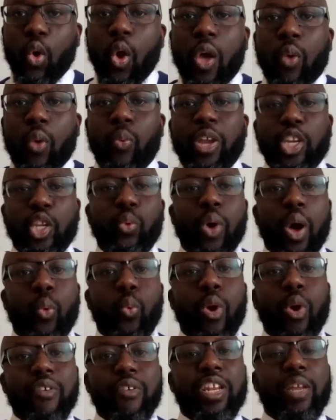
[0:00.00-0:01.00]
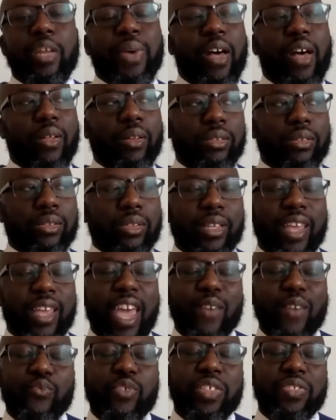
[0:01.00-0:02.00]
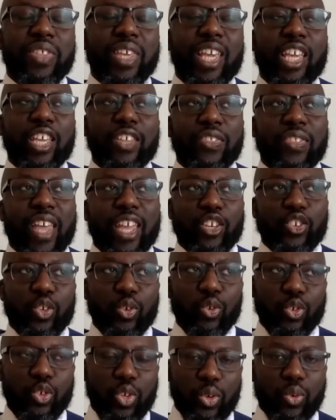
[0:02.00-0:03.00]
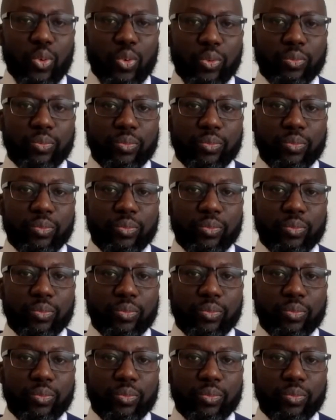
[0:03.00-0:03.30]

when you are worried about everything that you do?